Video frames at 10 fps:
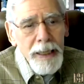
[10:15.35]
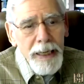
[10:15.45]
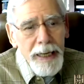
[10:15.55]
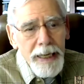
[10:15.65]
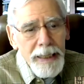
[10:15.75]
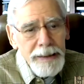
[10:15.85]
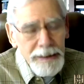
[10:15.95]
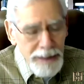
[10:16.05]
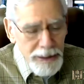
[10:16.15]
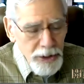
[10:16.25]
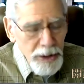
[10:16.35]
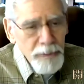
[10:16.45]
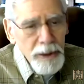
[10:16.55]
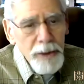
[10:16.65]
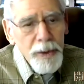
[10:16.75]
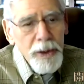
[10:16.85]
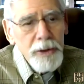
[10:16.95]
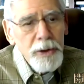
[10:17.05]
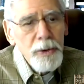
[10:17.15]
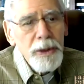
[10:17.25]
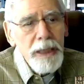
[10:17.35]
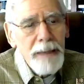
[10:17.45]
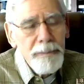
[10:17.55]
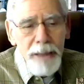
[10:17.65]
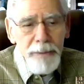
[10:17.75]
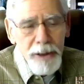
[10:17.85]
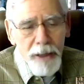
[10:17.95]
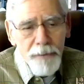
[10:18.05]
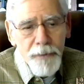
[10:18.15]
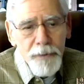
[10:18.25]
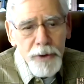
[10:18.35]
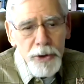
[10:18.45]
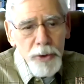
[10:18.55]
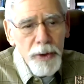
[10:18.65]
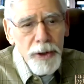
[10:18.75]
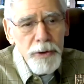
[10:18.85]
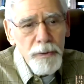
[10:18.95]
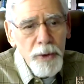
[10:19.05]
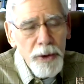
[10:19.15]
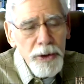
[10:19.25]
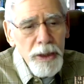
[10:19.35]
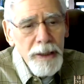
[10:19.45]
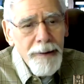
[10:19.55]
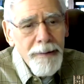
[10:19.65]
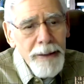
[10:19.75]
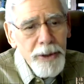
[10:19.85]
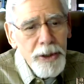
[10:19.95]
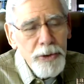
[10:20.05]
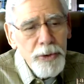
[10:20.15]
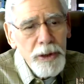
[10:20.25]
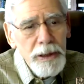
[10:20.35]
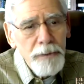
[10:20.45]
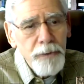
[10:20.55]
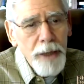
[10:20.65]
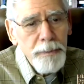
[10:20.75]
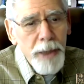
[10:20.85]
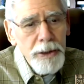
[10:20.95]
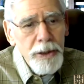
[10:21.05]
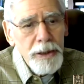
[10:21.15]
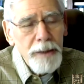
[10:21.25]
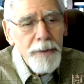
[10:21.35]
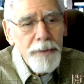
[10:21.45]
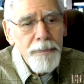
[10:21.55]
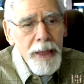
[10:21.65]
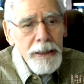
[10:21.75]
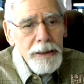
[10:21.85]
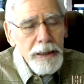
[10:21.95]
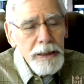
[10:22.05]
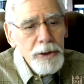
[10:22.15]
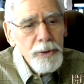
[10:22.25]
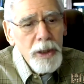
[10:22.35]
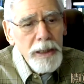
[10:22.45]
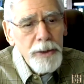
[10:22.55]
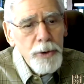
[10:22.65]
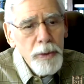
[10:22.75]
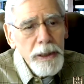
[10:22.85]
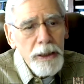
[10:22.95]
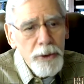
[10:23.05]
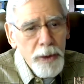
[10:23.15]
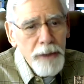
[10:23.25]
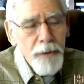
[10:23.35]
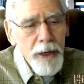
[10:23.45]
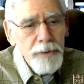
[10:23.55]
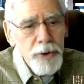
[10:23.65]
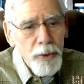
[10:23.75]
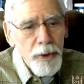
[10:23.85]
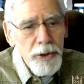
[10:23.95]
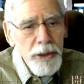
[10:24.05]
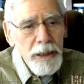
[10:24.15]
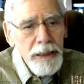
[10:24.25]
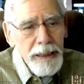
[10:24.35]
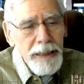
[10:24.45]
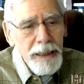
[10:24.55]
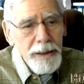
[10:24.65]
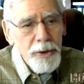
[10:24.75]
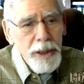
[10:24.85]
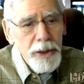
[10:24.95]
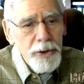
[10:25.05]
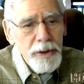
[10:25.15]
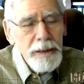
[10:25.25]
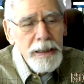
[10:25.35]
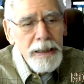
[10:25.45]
And that's something that we ought to look at. Maybe not 50 stories, of course, because you're in the flight path there, but they do allow 20, 25 stories in that location.